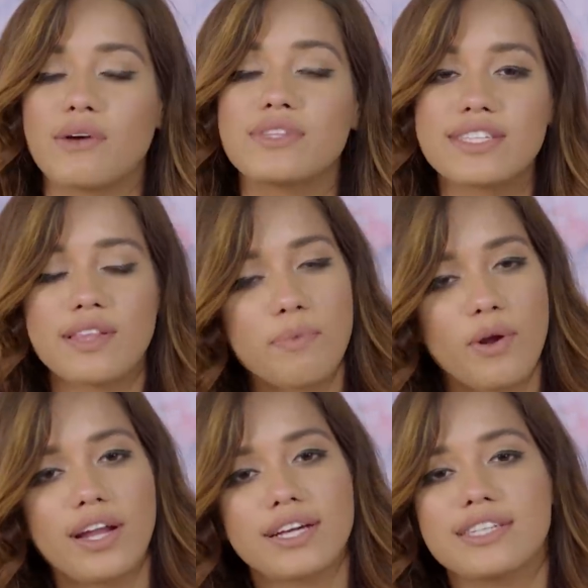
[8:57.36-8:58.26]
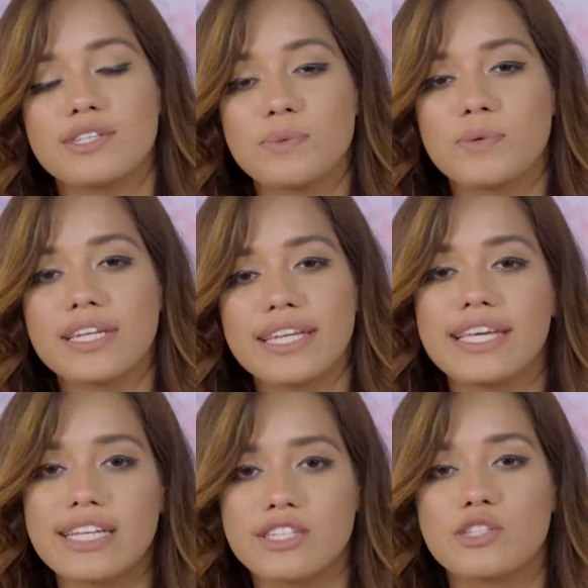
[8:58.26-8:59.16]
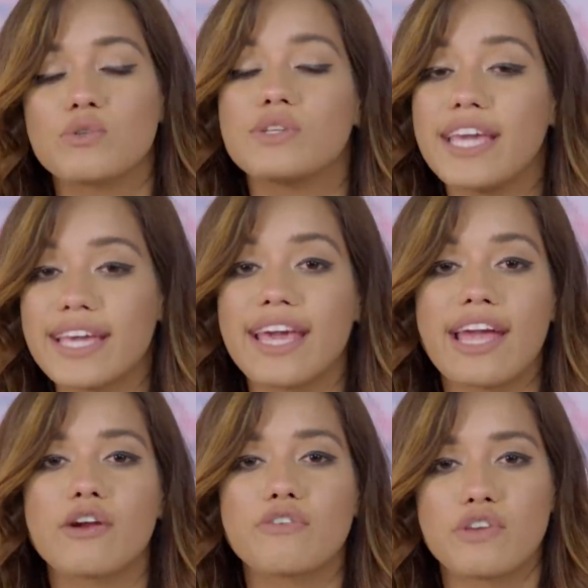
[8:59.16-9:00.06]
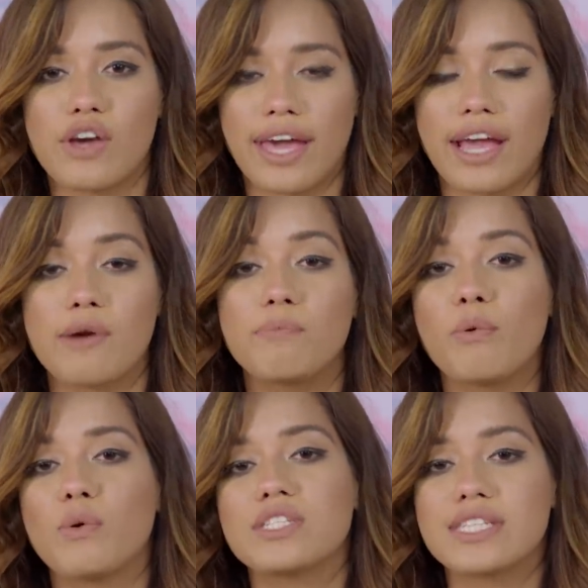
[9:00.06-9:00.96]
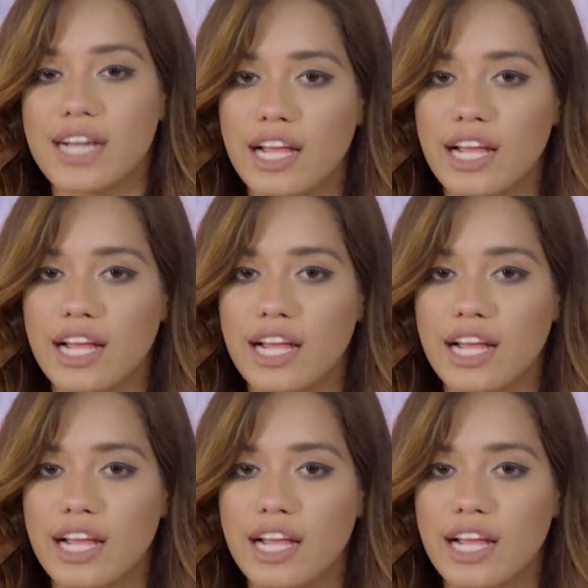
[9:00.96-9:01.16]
Now these are the products that you would need to take care of your hair post